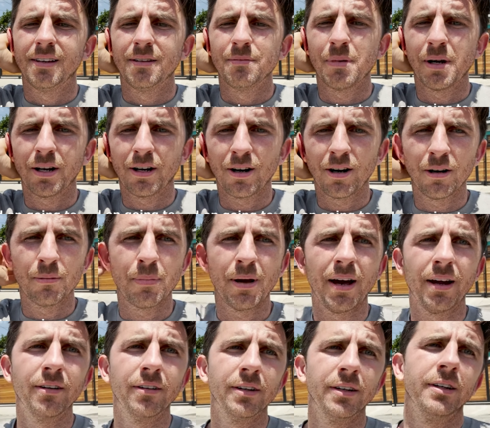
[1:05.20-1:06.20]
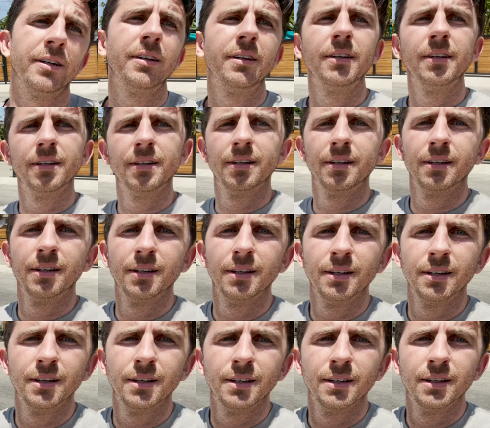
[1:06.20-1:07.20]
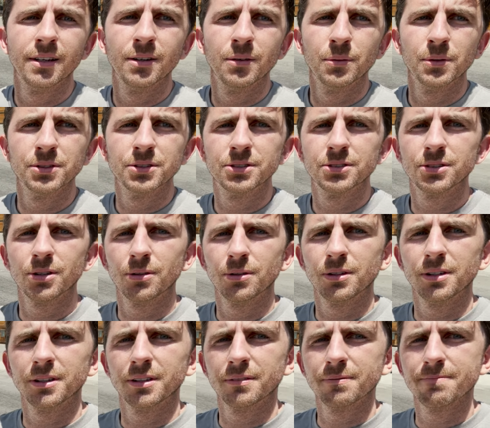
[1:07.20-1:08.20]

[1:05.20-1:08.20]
My car battery was stolen.